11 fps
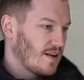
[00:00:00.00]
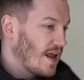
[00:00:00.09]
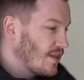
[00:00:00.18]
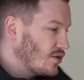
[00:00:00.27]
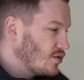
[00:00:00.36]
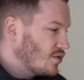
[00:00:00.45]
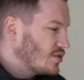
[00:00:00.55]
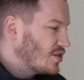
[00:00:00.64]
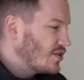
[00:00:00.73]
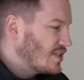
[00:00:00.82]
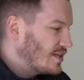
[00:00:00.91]
Now the doors
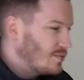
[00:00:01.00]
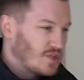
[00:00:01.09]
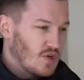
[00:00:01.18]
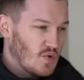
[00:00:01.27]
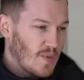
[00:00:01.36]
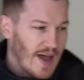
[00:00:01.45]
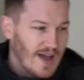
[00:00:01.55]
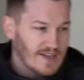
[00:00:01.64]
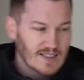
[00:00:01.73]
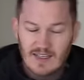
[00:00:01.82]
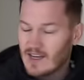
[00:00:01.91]
don't seem too
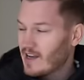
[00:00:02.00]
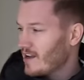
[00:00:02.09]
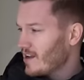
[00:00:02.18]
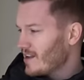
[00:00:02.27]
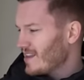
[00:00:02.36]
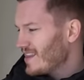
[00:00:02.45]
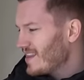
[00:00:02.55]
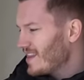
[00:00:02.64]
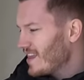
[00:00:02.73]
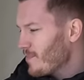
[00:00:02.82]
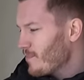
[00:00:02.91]
bad. Uh,
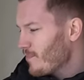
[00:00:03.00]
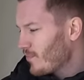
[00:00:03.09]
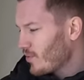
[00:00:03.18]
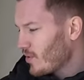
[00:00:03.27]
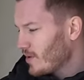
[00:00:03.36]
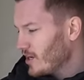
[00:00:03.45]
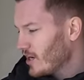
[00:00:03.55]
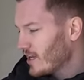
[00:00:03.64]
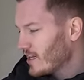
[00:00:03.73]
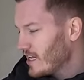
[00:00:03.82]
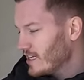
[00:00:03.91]
they probably look
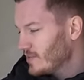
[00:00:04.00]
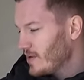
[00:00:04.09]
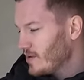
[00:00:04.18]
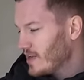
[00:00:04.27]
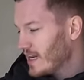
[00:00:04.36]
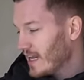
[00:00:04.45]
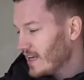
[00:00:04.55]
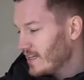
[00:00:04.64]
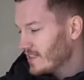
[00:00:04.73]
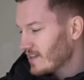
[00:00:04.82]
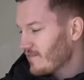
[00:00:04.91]
like they need to be
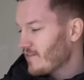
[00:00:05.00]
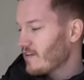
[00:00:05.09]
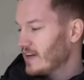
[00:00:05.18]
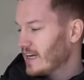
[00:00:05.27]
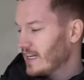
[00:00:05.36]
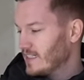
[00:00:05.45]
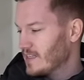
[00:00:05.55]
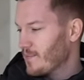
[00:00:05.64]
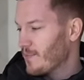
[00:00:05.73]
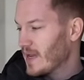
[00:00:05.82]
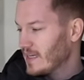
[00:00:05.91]
cleaned at the very least
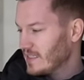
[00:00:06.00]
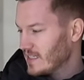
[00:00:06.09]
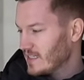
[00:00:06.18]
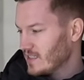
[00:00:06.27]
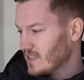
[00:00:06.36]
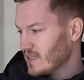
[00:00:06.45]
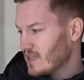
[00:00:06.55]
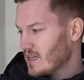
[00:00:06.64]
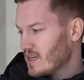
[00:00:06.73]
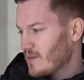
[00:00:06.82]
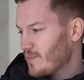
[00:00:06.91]
and painted,
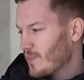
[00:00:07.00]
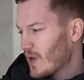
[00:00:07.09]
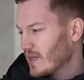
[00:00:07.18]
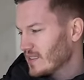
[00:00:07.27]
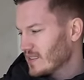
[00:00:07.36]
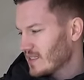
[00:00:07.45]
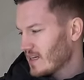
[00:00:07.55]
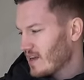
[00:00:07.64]
but